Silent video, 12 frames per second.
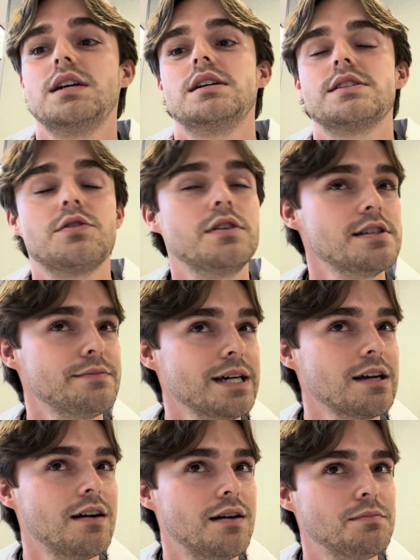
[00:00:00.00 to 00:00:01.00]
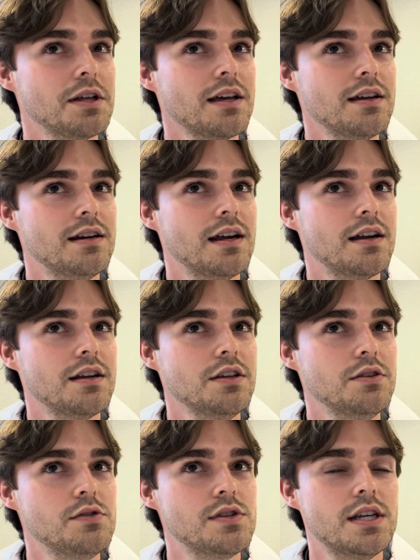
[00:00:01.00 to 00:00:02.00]
So it is a bit complicated how to
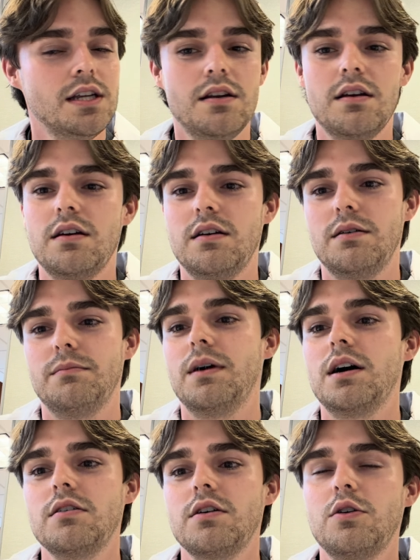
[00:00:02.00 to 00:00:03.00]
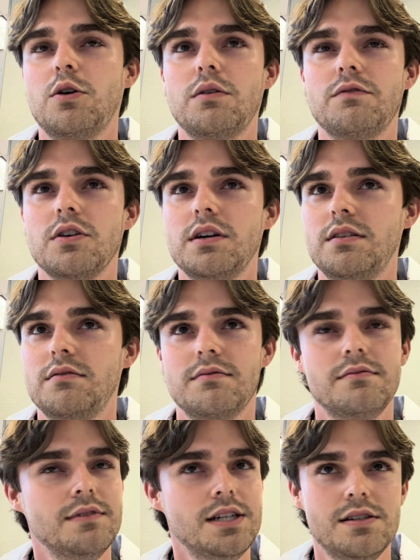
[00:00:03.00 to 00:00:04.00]
use it. I'll go over it
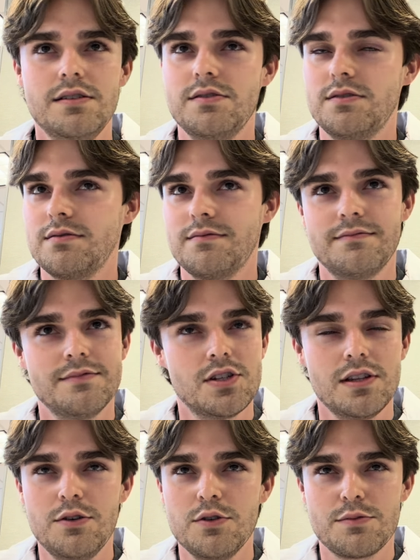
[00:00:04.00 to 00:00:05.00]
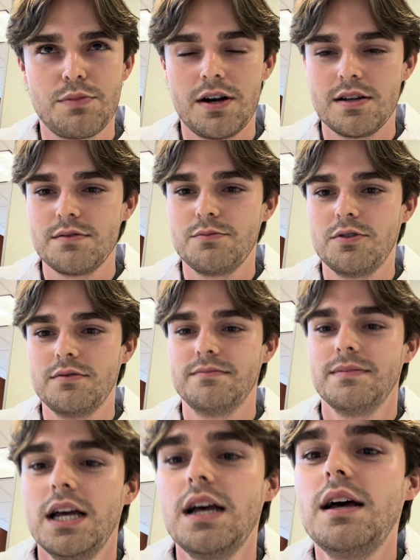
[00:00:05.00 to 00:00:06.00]
as slow as possible.
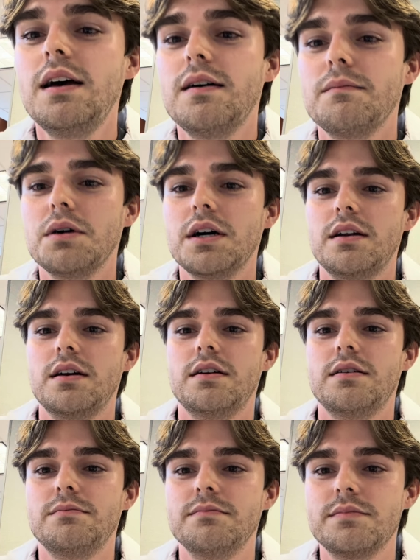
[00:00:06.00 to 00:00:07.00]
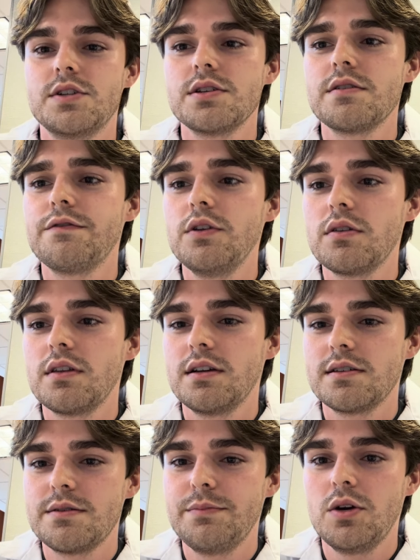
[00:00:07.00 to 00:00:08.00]
But just a few
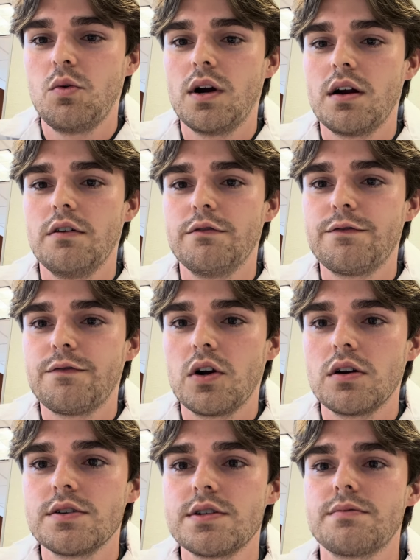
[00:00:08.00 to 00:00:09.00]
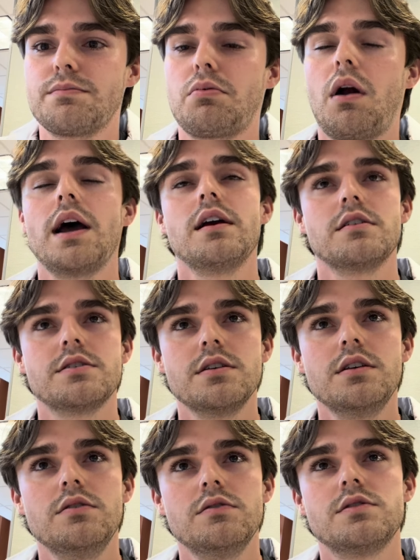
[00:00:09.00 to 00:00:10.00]
things to be aware of first. Prior to
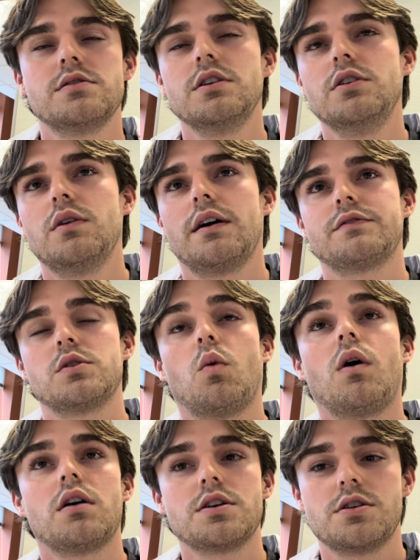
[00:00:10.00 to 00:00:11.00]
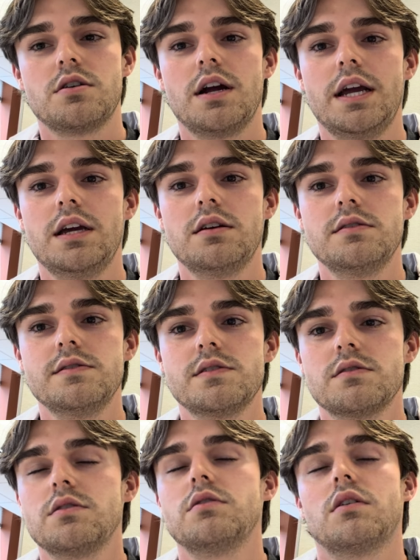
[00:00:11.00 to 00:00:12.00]
use, you do have to wash your
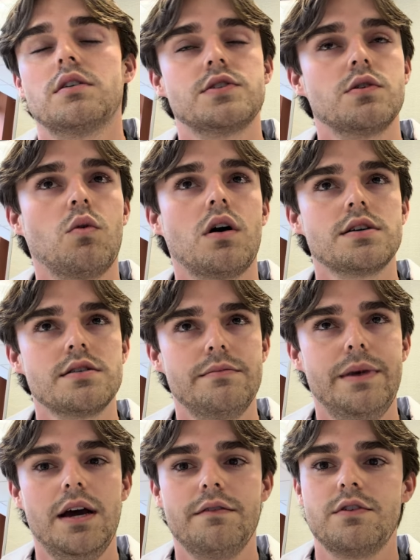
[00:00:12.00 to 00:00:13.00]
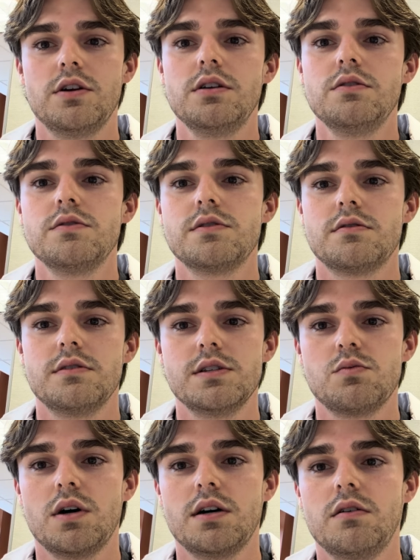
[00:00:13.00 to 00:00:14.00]
hands. You'll also wash them after use as
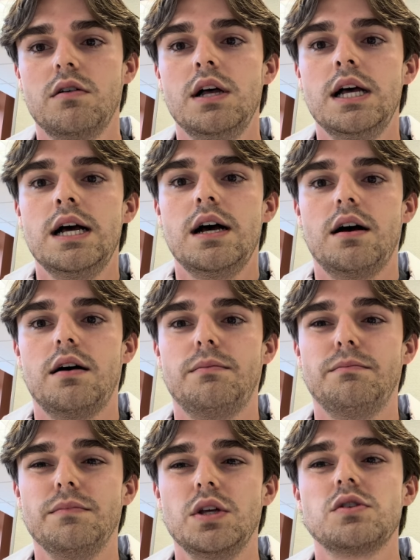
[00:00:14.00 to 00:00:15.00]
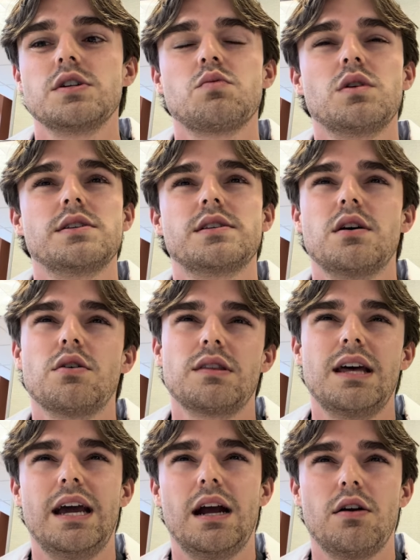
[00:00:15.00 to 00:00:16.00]
well. You'll just want to soak
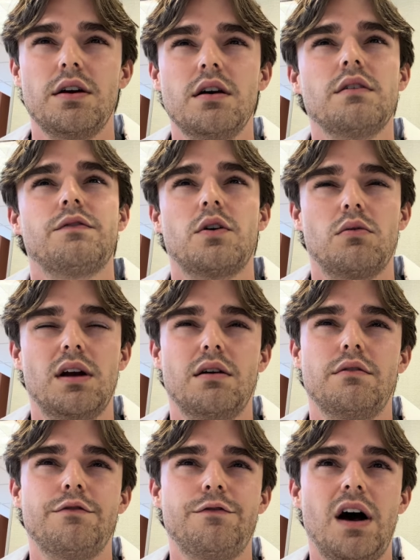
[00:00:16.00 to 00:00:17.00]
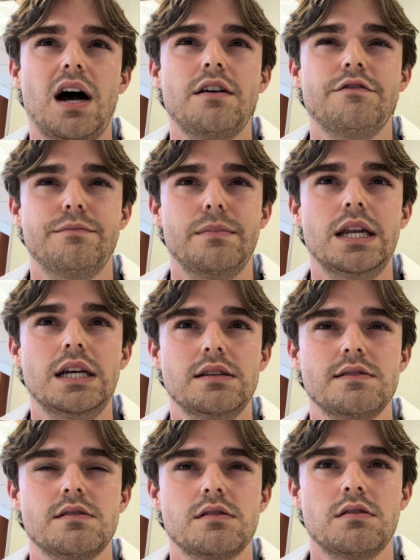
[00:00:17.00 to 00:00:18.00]
the area for around 5
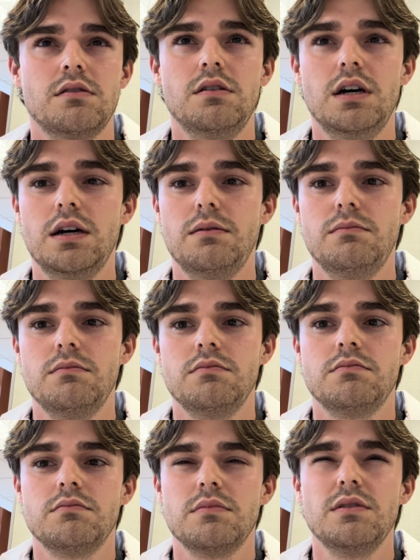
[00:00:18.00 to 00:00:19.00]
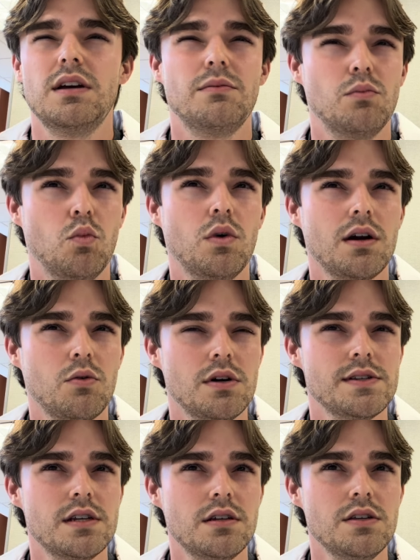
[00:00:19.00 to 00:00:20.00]
minutes. And where
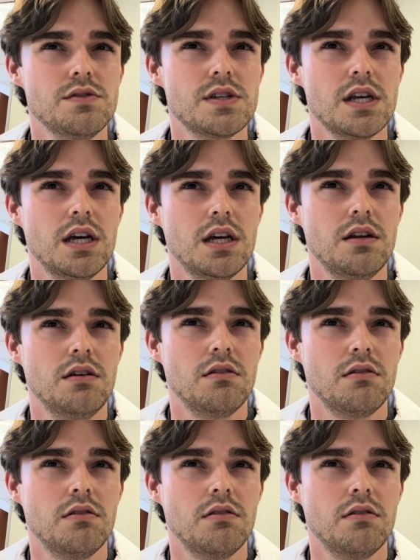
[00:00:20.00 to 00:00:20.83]
was it you said?